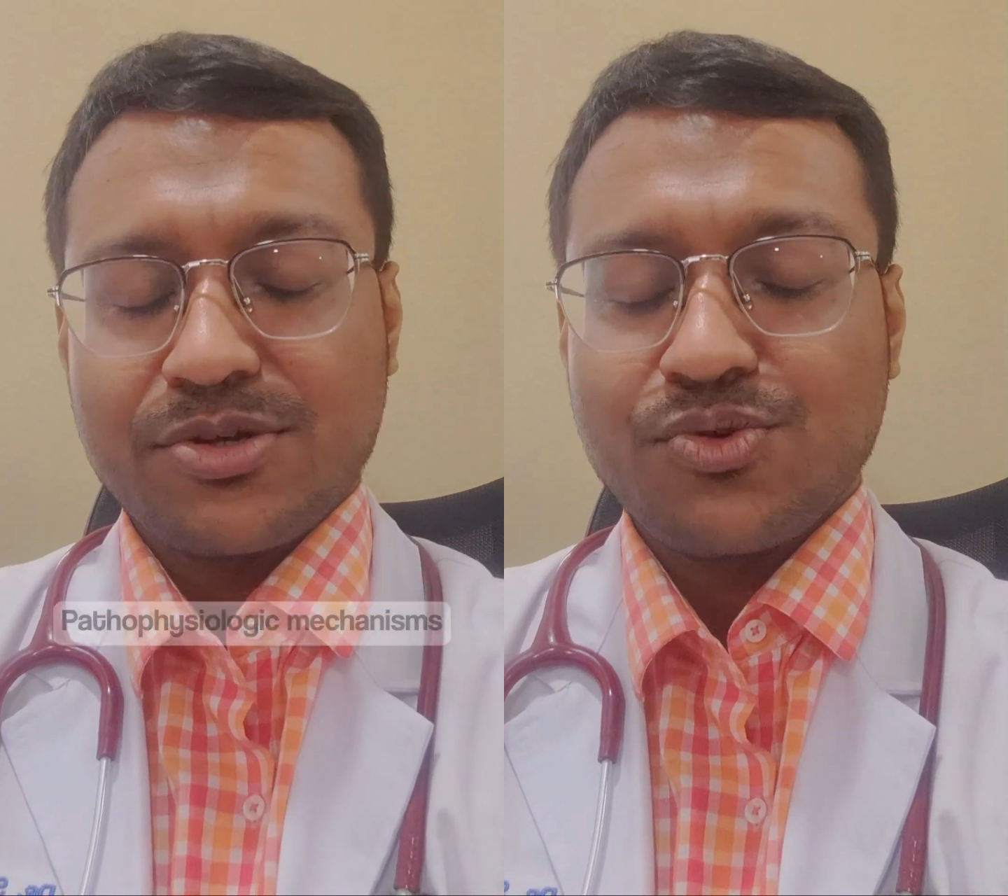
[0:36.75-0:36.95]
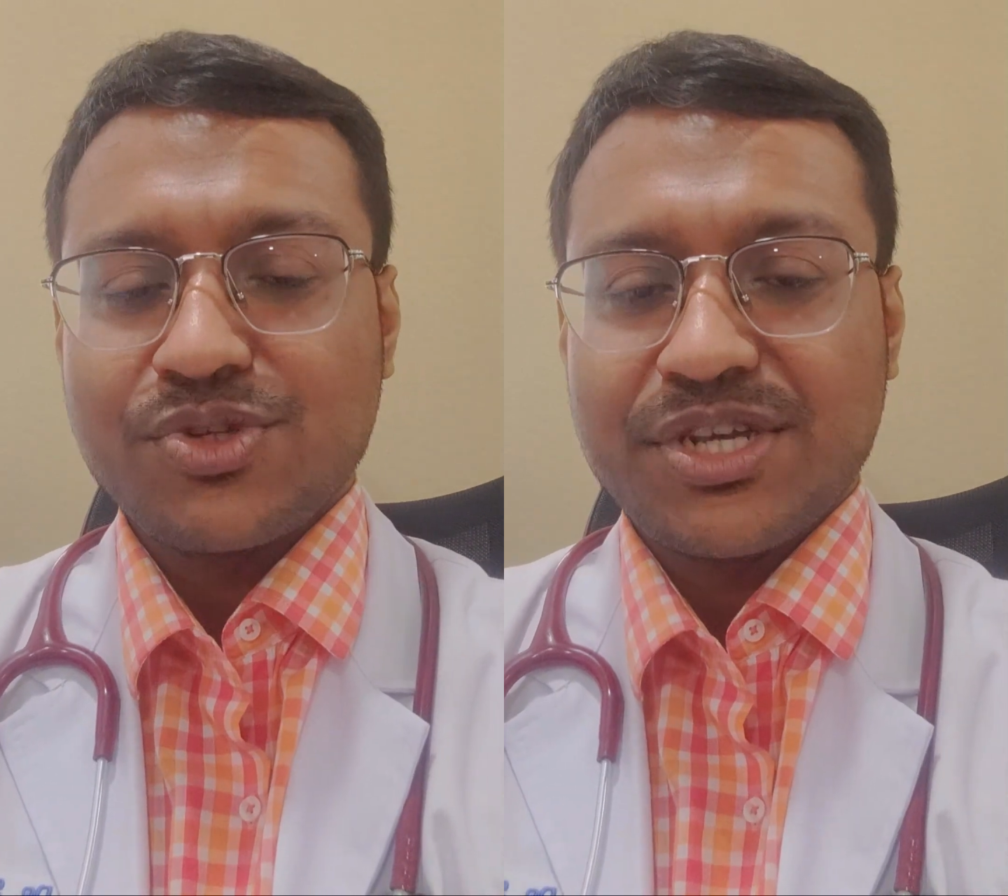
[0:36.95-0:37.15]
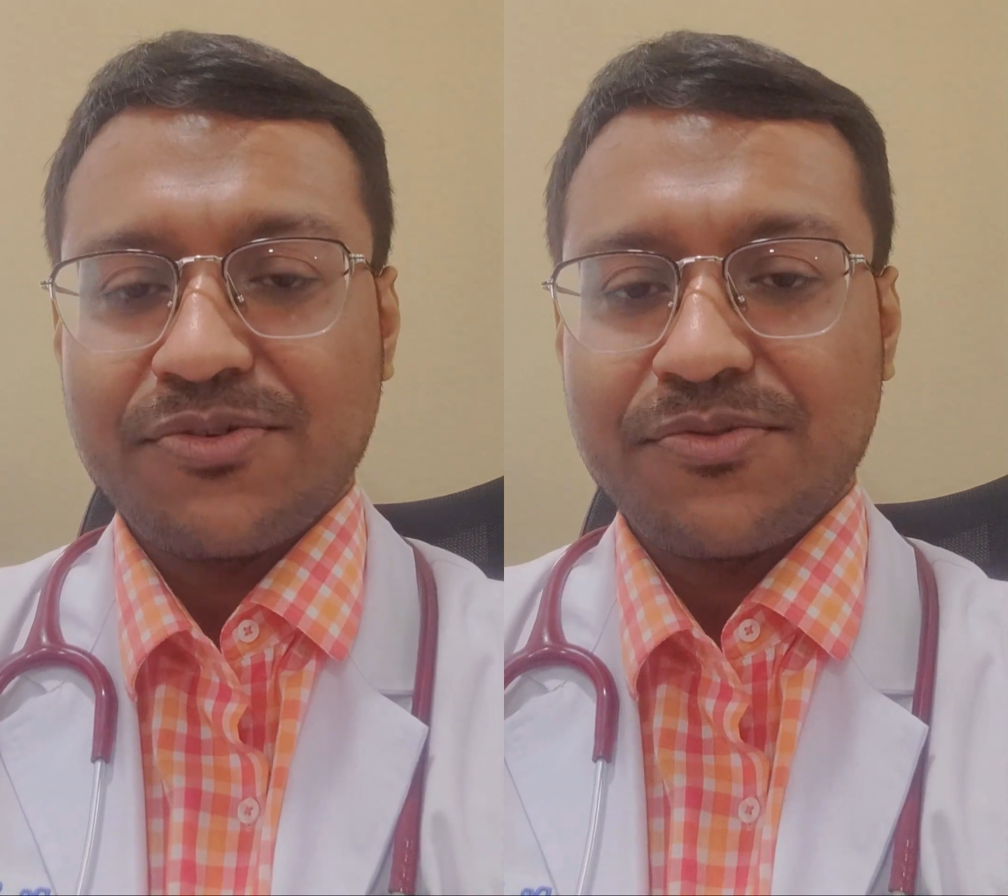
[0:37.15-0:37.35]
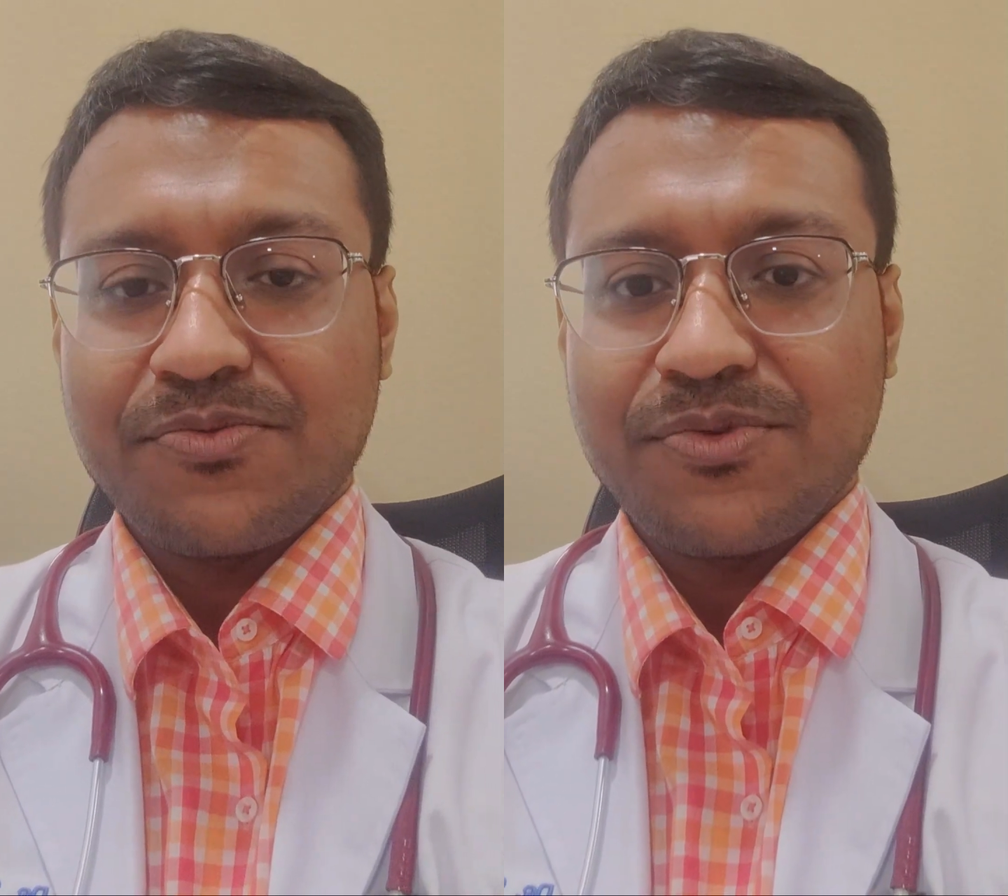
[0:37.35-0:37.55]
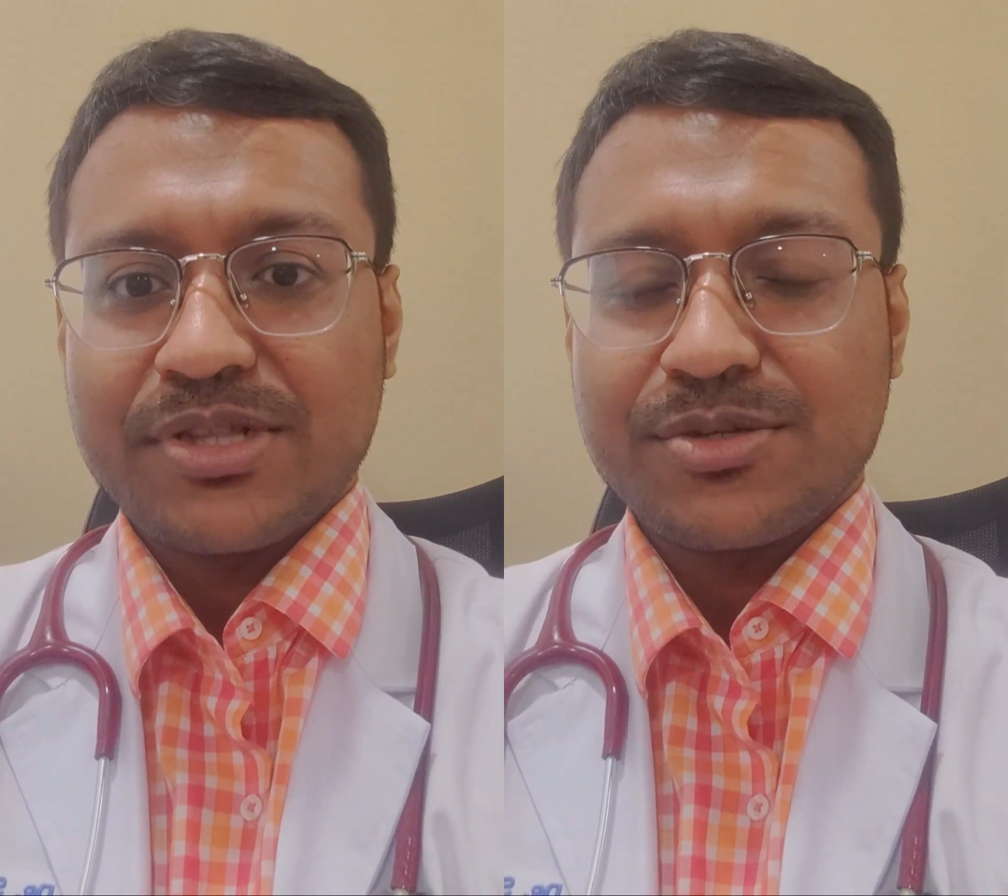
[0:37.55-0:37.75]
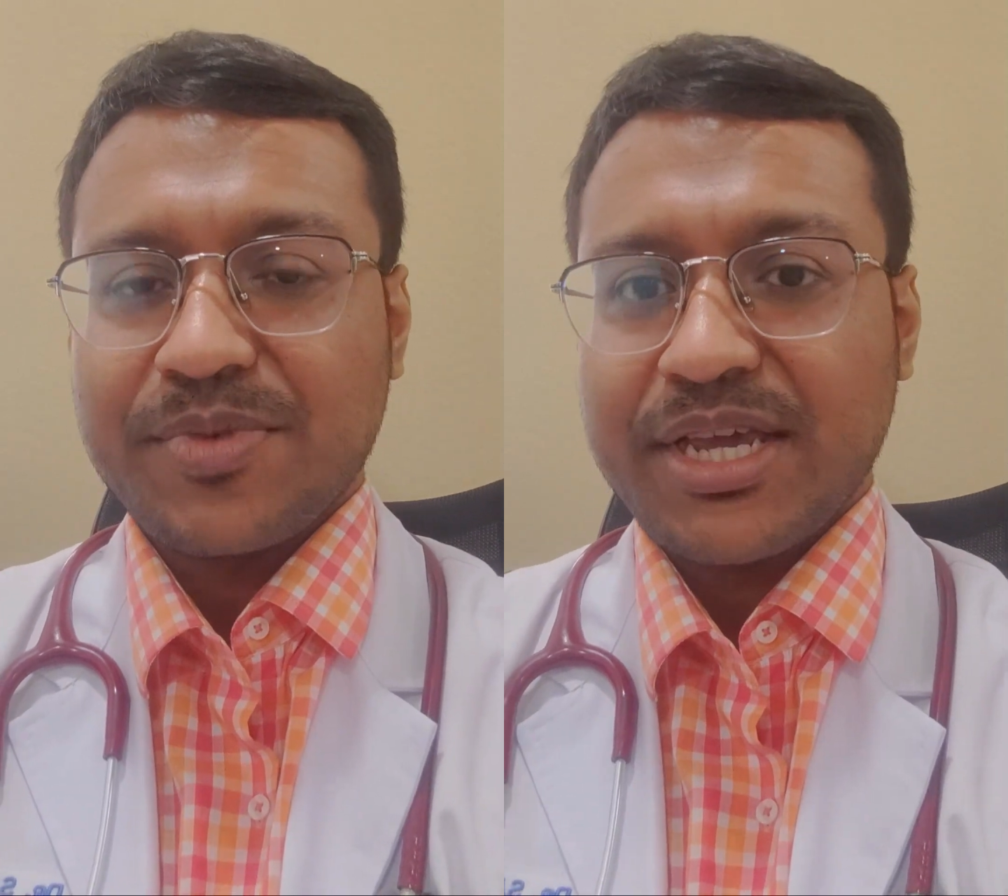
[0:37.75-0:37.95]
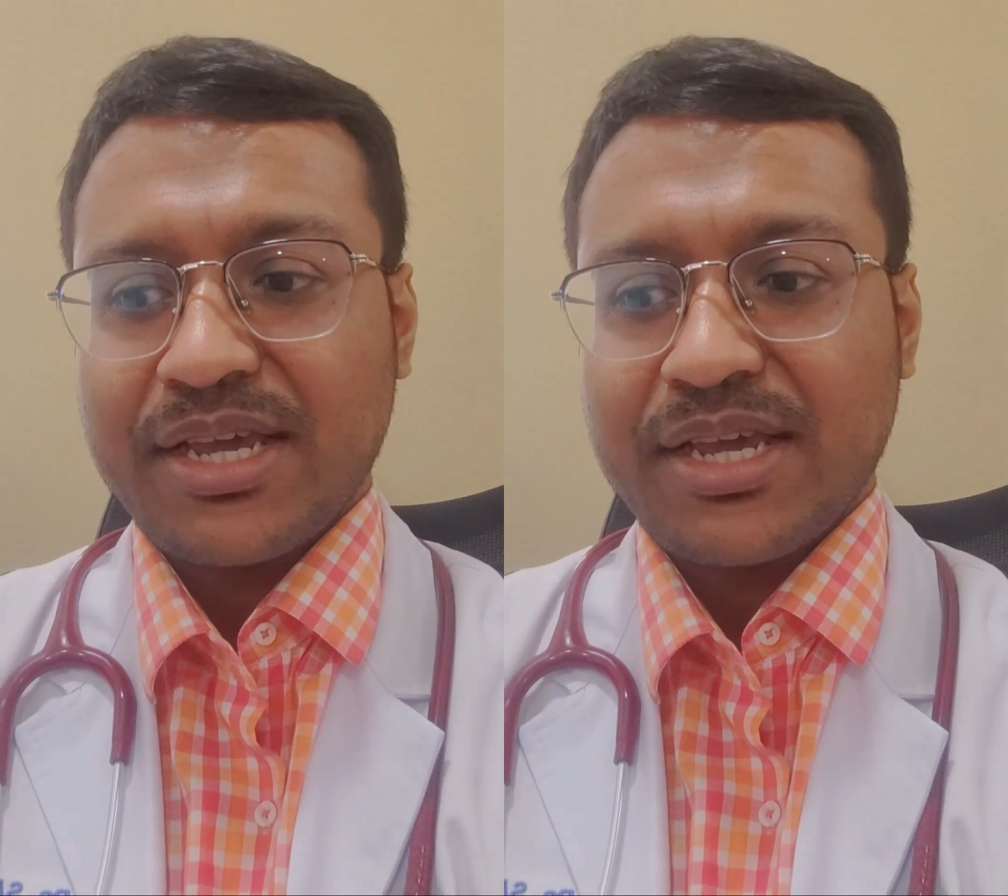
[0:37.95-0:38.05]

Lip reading: the two chief ones